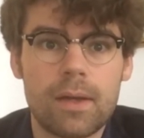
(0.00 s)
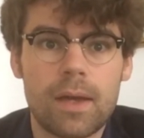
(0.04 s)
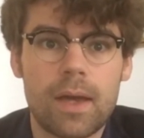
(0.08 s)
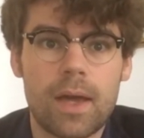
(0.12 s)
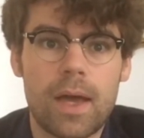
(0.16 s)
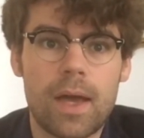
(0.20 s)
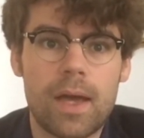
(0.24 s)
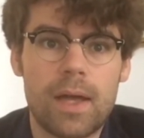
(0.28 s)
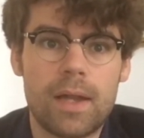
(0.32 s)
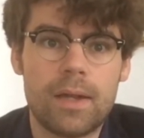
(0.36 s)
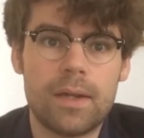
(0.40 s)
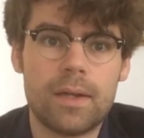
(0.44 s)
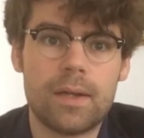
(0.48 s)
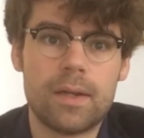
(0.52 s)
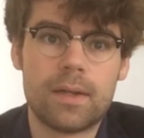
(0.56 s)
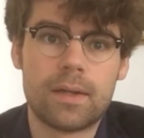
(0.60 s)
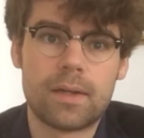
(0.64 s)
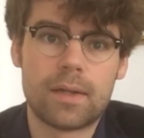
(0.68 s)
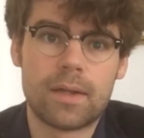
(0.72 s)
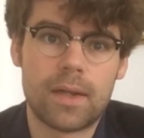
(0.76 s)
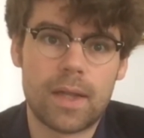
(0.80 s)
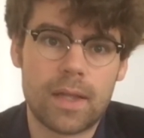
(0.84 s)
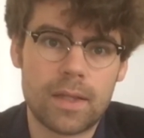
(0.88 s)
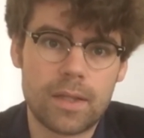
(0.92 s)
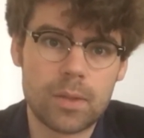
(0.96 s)
And
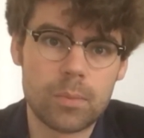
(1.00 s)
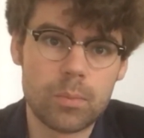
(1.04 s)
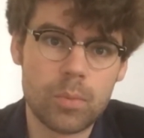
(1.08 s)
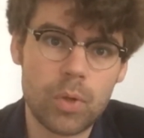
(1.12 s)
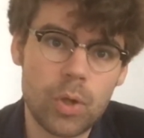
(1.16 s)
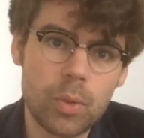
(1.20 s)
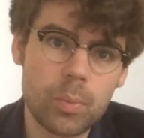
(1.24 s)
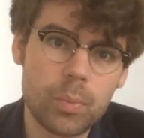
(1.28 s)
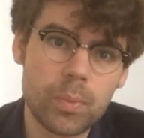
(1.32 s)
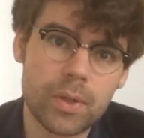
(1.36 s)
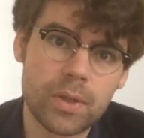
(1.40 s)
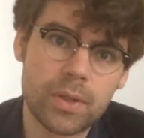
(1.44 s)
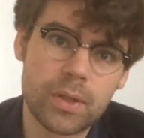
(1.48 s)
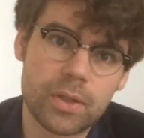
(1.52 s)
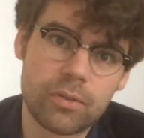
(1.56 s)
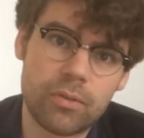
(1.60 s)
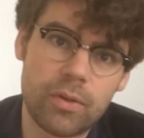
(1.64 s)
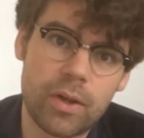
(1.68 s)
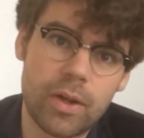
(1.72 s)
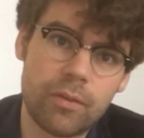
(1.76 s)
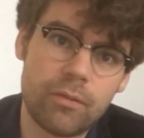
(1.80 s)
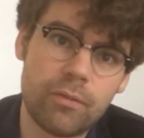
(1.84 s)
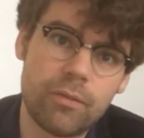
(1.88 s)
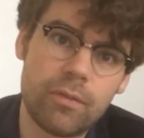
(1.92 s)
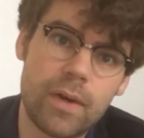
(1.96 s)
at the moment the
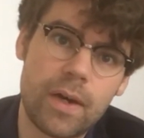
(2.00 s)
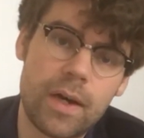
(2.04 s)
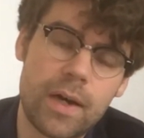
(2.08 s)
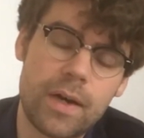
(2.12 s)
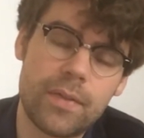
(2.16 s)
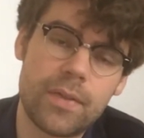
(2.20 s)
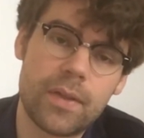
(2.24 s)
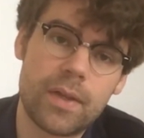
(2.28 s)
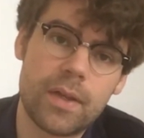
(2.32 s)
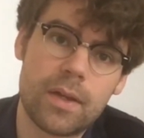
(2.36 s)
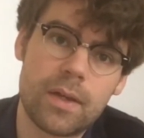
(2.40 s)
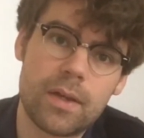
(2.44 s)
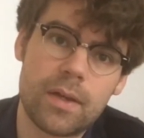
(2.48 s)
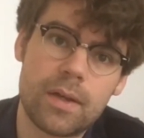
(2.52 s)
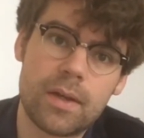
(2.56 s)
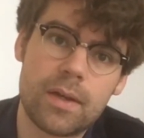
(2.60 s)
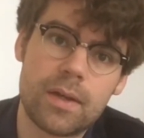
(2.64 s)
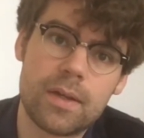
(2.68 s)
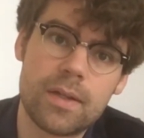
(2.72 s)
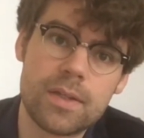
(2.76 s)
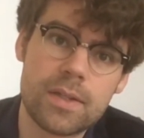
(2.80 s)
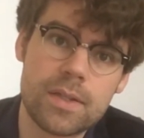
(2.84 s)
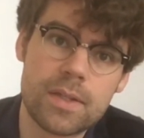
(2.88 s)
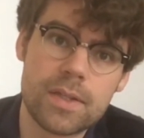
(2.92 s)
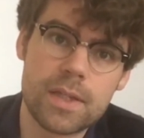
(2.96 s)
grandfather
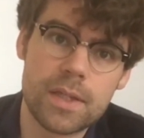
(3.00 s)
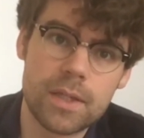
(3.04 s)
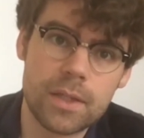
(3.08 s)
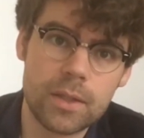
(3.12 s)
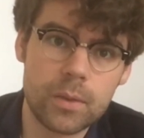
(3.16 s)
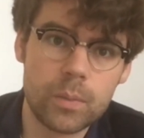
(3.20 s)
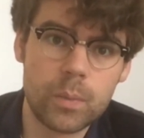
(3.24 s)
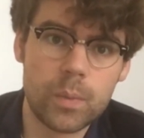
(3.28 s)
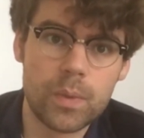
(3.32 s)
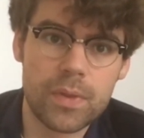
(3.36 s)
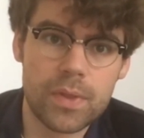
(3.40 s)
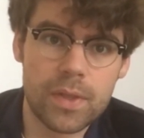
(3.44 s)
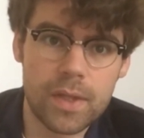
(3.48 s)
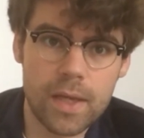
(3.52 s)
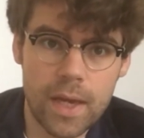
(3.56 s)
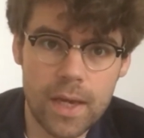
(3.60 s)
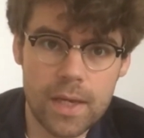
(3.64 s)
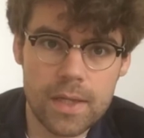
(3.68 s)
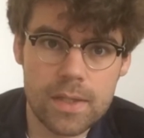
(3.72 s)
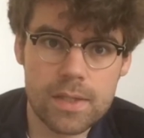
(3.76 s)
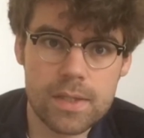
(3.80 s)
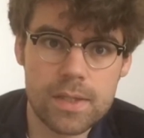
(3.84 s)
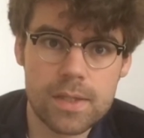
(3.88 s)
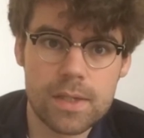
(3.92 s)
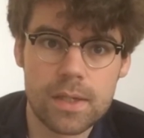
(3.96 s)
is ill with
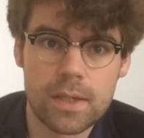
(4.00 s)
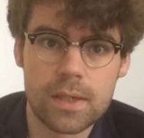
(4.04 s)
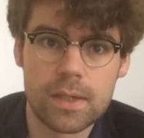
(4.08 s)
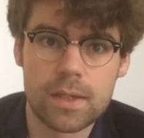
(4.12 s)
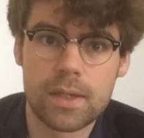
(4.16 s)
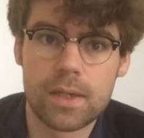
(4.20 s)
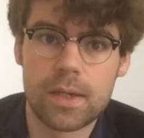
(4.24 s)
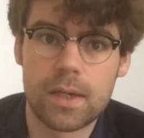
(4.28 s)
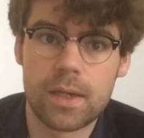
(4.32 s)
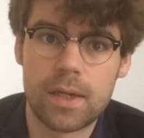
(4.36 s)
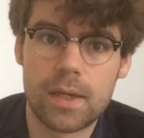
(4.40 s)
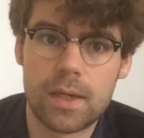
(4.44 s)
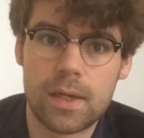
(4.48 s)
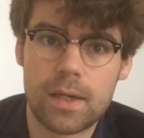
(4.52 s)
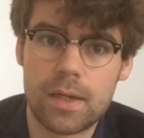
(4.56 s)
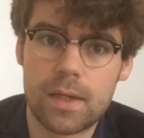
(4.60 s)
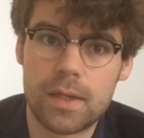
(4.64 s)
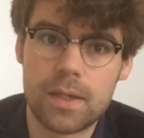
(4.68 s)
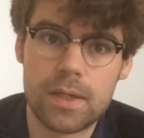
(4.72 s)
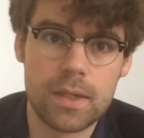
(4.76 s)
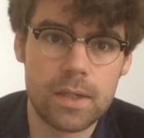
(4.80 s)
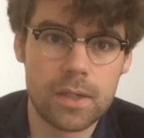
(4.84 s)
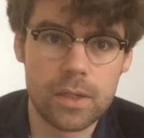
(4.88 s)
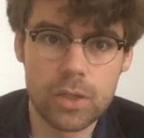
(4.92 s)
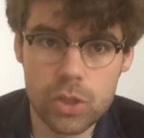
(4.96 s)
cancer,
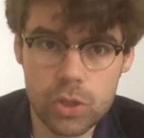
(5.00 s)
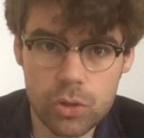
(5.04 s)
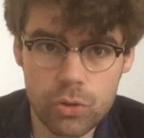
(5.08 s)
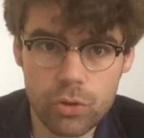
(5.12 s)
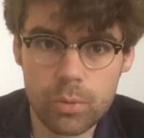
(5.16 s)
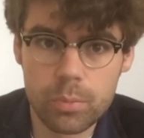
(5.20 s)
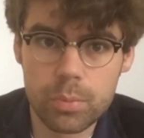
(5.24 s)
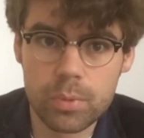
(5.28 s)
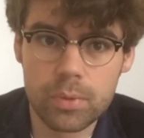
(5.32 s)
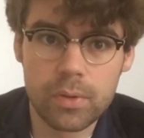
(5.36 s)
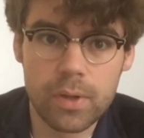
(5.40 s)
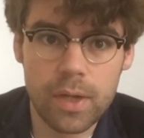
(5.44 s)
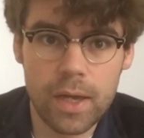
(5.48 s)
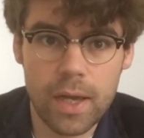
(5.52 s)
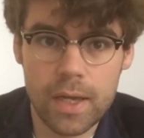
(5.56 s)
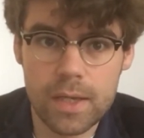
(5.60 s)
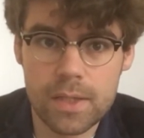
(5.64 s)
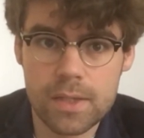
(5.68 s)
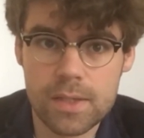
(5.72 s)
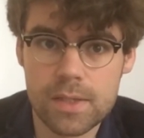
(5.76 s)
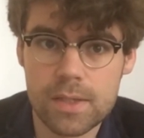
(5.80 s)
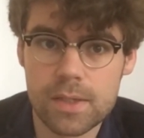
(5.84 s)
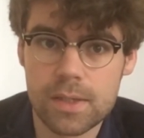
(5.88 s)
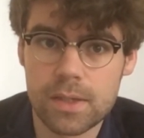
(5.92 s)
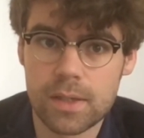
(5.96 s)
incurable
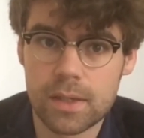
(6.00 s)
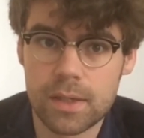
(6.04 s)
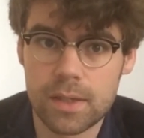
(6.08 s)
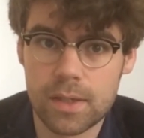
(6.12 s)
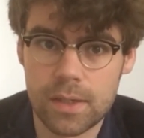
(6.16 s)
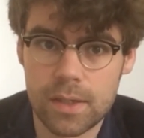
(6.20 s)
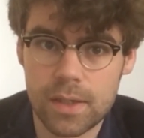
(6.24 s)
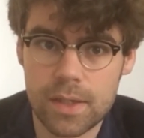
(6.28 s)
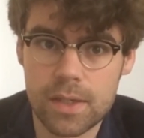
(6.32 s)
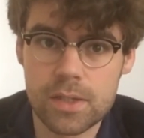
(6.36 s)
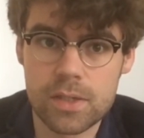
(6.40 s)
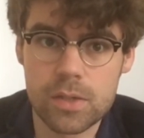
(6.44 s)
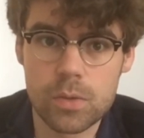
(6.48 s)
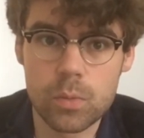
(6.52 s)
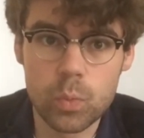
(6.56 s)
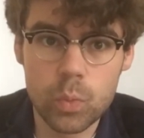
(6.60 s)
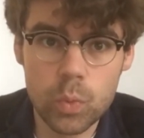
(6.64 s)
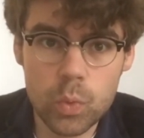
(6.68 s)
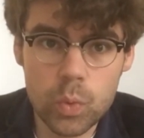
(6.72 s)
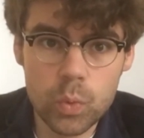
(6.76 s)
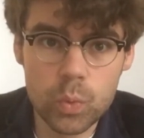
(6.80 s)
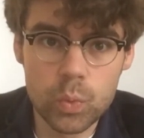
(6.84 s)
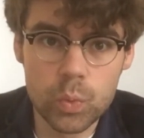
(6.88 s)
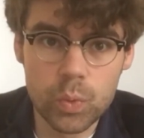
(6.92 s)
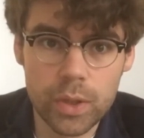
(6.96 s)
cancer, and has a
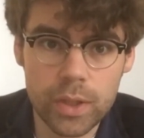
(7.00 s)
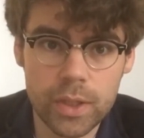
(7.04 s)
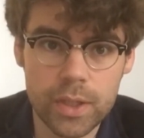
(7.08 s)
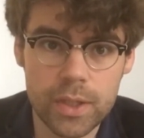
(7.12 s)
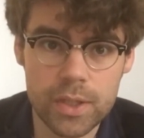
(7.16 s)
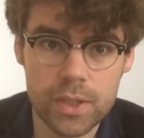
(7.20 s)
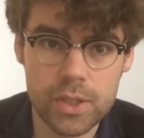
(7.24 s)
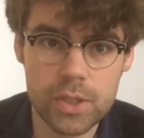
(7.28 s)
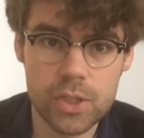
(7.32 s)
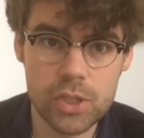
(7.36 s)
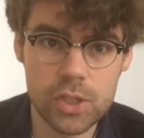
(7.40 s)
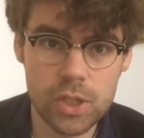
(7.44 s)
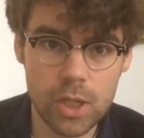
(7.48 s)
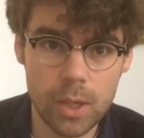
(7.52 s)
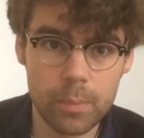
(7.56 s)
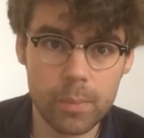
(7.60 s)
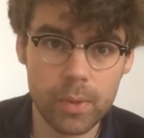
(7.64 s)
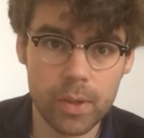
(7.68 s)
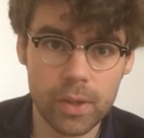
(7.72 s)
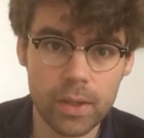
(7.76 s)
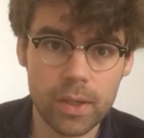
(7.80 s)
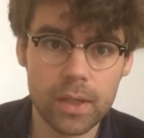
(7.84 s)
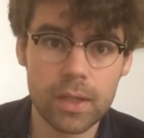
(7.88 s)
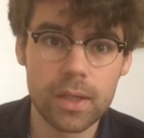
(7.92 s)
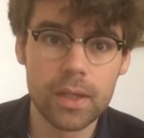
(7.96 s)
wound in the stomach